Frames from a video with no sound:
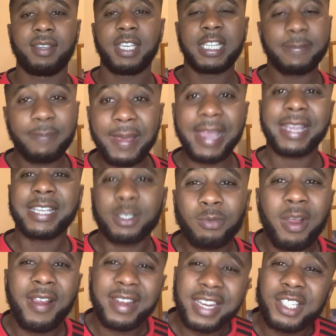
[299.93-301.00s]
He's
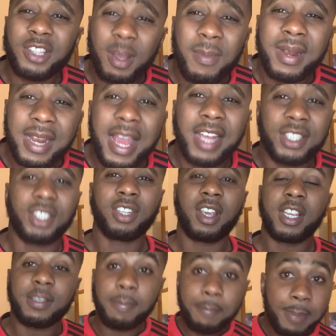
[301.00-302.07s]
wearing his number nine
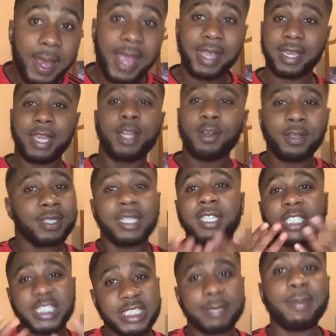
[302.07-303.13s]
shirt. He's back. Can you not see
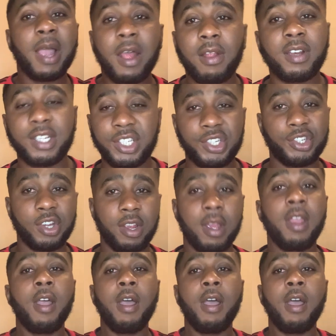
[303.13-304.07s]
the smile on his shirt,